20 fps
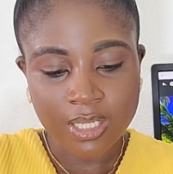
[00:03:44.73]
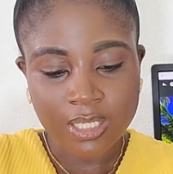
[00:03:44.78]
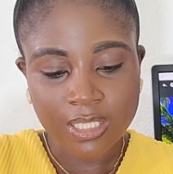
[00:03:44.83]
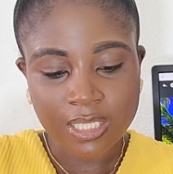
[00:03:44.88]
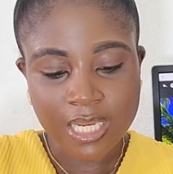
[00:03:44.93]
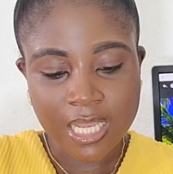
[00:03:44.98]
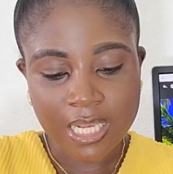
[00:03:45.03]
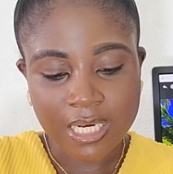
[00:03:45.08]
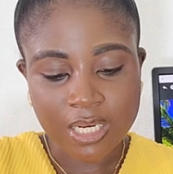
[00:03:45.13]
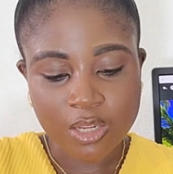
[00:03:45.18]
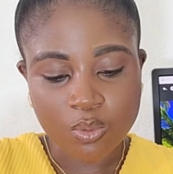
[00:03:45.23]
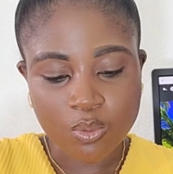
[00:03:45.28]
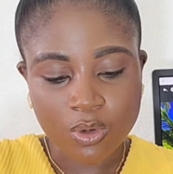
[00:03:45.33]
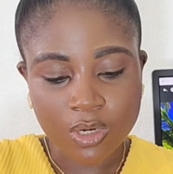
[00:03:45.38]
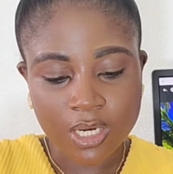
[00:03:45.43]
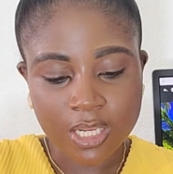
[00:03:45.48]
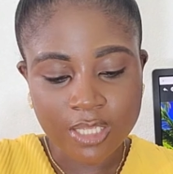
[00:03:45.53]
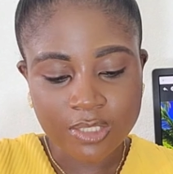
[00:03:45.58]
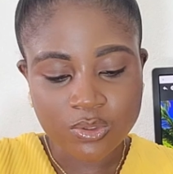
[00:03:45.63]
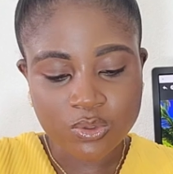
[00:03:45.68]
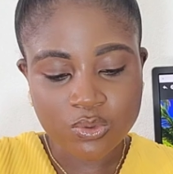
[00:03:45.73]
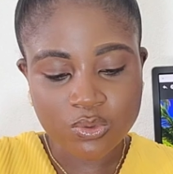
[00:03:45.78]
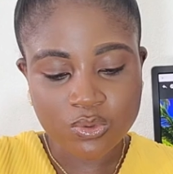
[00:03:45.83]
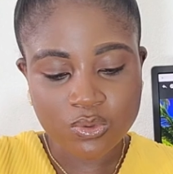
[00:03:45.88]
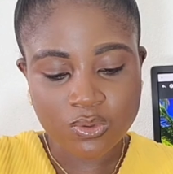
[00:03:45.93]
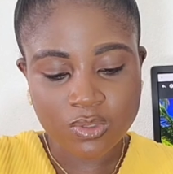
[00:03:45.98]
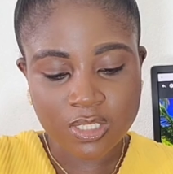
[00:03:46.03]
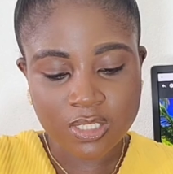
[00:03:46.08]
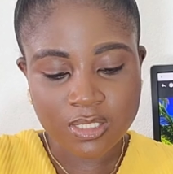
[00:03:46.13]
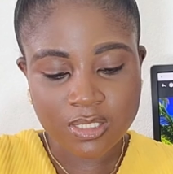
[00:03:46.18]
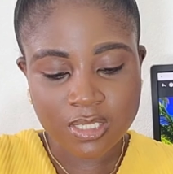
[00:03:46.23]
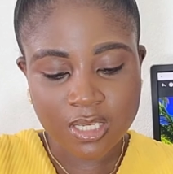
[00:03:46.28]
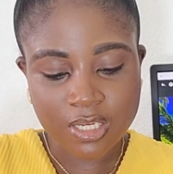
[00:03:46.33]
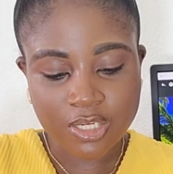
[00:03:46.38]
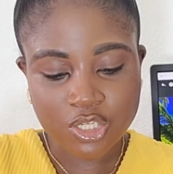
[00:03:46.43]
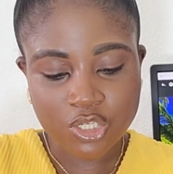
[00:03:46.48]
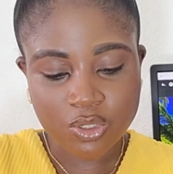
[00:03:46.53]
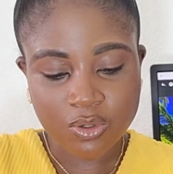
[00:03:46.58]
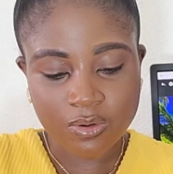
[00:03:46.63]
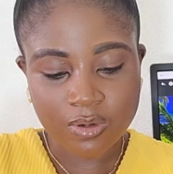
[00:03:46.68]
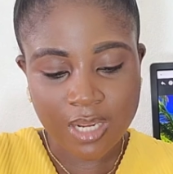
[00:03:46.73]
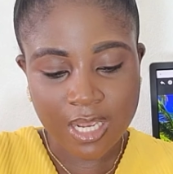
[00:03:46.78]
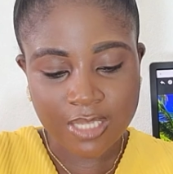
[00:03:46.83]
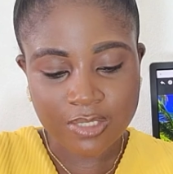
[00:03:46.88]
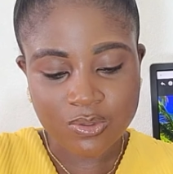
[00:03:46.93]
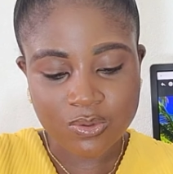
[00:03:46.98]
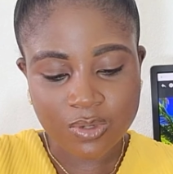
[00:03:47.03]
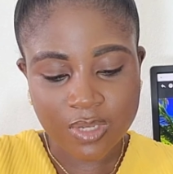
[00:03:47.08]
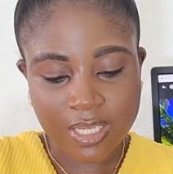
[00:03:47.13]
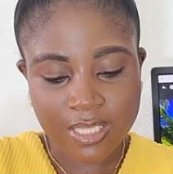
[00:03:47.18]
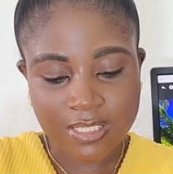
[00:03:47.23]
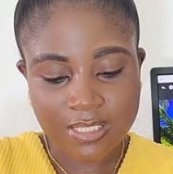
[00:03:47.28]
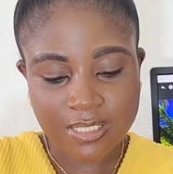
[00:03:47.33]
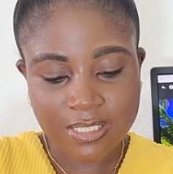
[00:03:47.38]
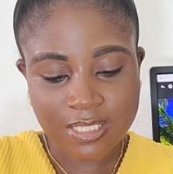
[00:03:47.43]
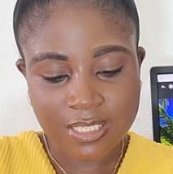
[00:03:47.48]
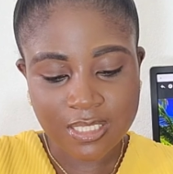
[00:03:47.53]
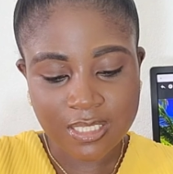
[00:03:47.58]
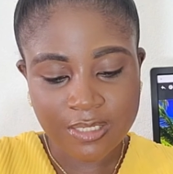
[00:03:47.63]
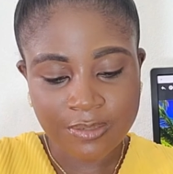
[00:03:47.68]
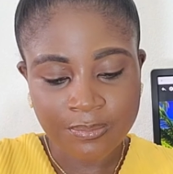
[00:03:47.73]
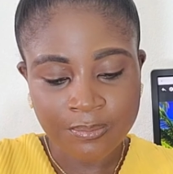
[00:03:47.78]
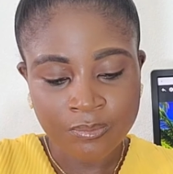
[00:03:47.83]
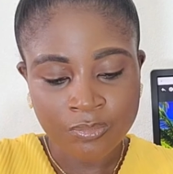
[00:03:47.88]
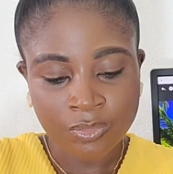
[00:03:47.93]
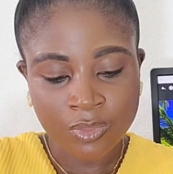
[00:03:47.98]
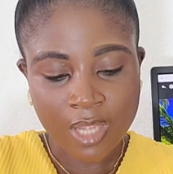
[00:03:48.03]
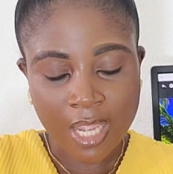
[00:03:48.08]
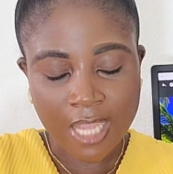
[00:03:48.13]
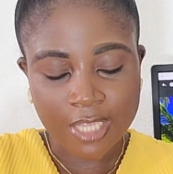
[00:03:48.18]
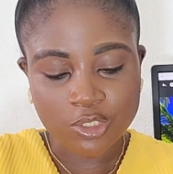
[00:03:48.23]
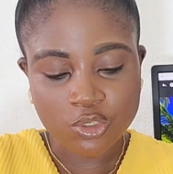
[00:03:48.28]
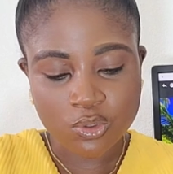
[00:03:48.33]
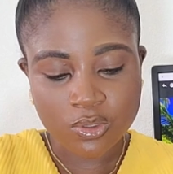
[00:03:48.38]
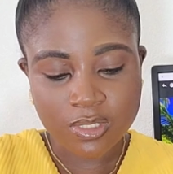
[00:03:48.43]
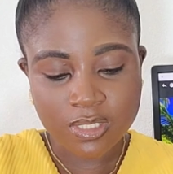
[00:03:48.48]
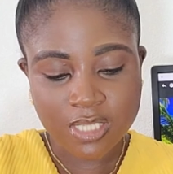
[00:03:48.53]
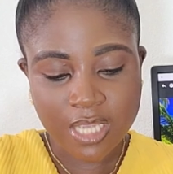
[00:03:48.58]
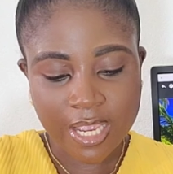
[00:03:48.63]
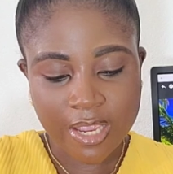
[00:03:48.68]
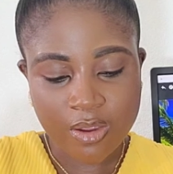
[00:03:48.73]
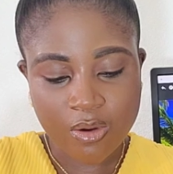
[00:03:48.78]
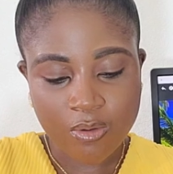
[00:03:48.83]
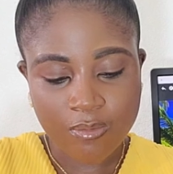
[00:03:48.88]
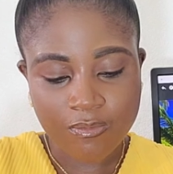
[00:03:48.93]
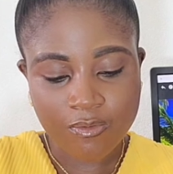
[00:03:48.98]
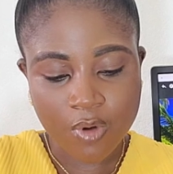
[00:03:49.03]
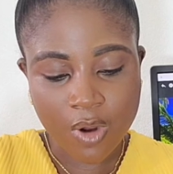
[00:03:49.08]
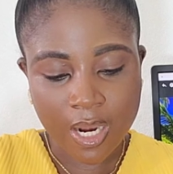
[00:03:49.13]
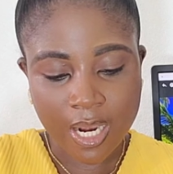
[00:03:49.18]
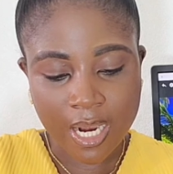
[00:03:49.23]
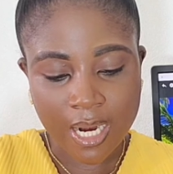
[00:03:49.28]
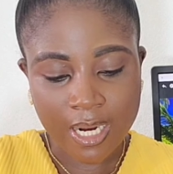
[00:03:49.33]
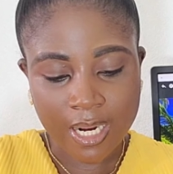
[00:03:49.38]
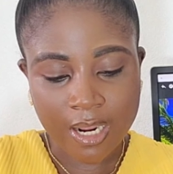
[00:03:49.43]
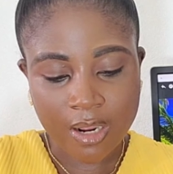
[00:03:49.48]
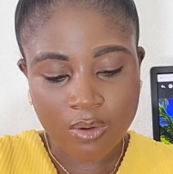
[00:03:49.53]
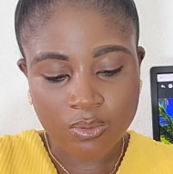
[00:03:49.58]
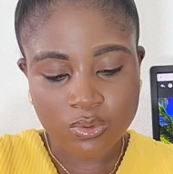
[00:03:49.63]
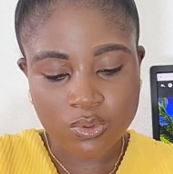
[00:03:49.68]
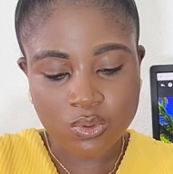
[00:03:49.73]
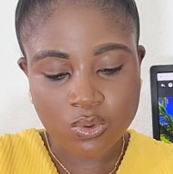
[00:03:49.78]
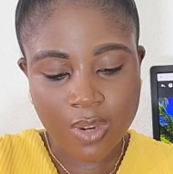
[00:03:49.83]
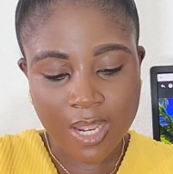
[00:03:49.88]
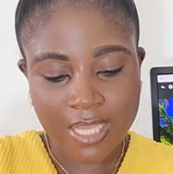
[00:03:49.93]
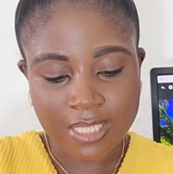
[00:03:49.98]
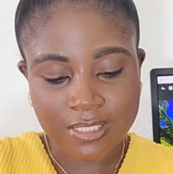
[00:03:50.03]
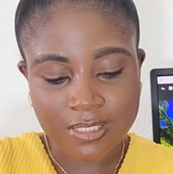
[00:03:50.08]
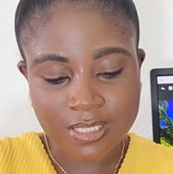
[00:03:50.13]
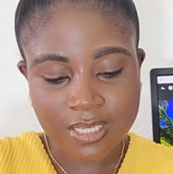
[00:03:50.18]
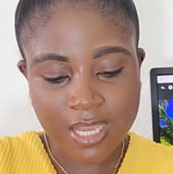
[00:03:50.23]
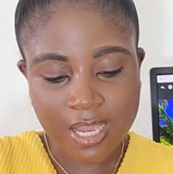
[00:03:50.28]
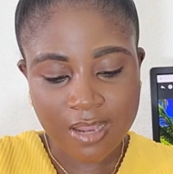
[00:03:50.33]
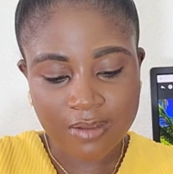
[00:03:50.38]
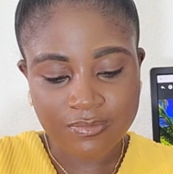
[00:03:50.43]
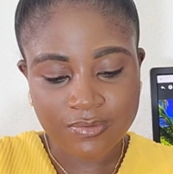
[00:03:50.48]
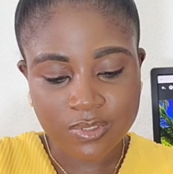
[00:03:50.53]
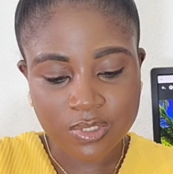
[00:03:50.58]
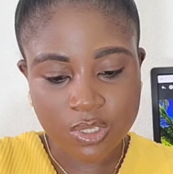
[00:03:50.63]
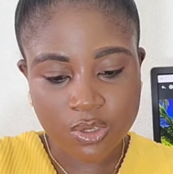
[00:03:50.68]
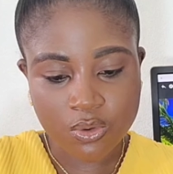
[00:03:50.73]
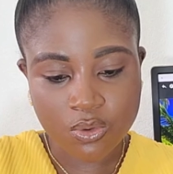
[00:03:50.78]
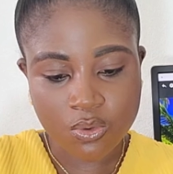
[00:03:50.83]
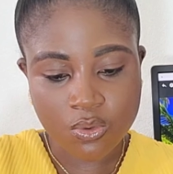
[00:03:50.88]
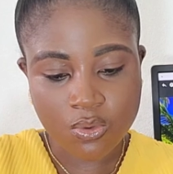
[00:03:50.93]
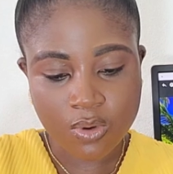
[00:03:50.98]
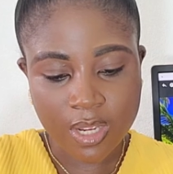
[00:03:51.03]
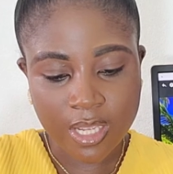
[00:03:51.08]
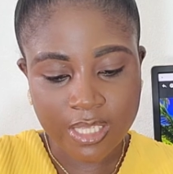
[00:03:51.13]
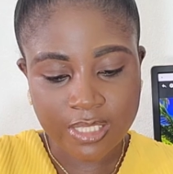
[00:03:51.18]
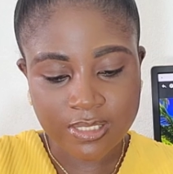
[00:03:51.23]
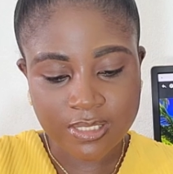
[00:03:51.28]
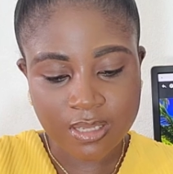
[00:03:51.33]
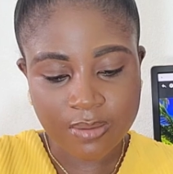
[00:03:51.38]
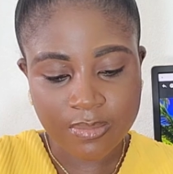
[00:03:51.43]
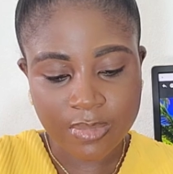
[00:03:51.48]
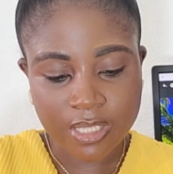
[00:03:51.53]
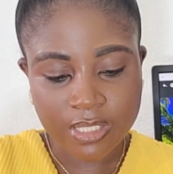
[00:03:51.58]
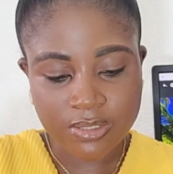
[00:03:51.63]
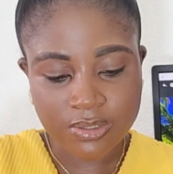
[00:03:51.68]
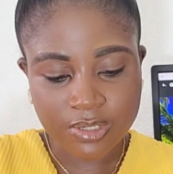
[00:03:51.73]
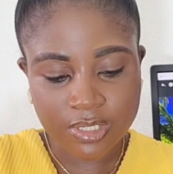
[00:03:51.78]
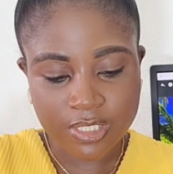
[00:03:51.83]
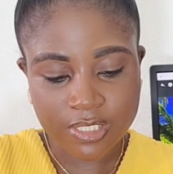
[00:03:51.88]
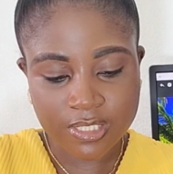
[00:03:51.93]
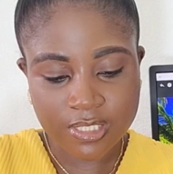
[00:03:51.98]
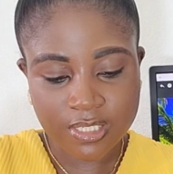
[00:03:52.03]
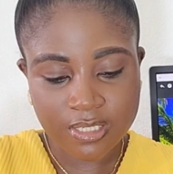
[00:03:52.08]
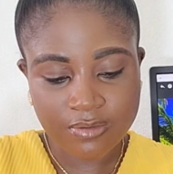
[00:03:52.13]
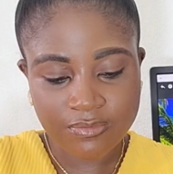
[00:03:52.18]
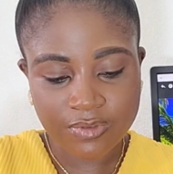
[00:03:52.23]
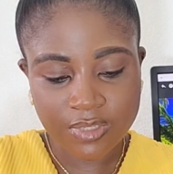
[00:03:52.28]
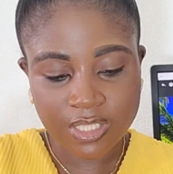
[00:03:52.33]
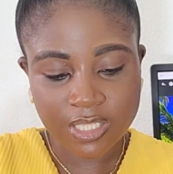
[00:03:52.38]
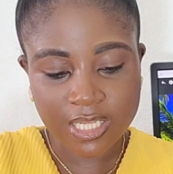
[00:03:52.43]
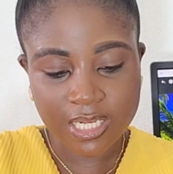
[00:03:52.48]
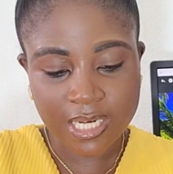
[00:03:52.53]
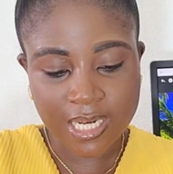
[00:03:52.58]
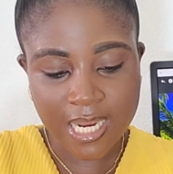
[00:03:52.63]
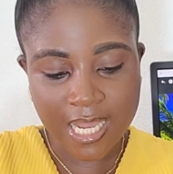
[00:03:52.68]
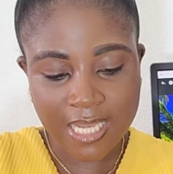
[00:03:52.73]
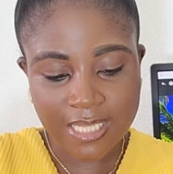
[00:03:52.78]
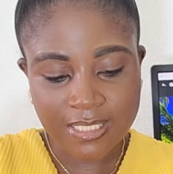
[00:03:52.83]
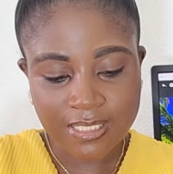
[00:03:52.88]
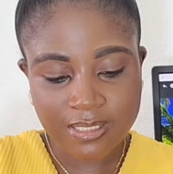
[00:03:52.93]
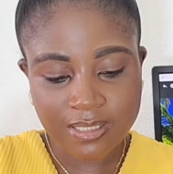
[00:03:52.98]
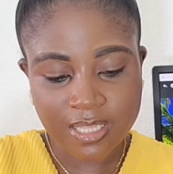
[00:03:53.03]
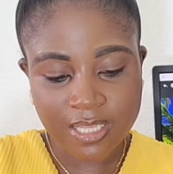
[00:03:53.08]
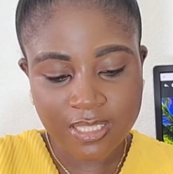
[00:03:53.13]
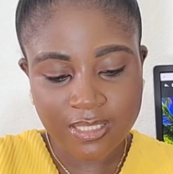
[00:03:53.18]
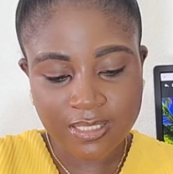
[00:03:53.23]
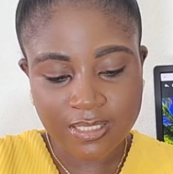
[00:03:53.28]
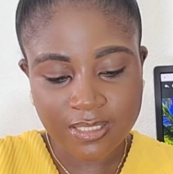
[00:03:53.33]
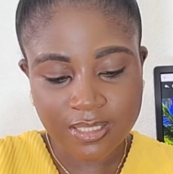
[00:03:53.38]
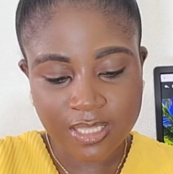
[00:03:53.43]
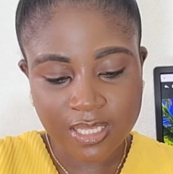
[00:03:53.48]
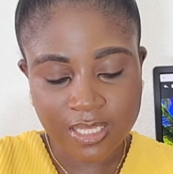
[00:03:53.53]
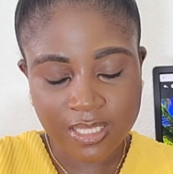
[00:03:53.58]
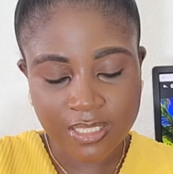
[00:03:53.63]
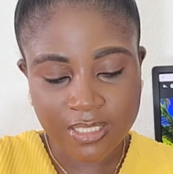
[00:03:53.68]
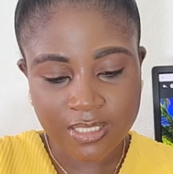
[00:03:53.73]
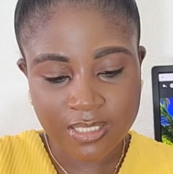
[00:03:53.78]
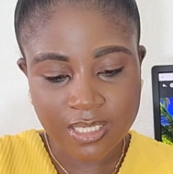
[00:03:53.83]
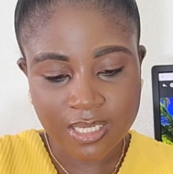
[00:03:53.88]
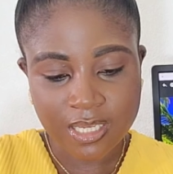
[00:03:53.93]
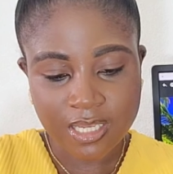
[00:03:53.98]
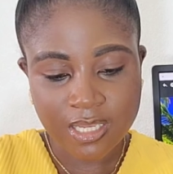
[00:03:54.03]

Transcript: Then it will lead you to this section. As you can see, I just signed up for an account, so I still have 0 SMS received in the last 30 days.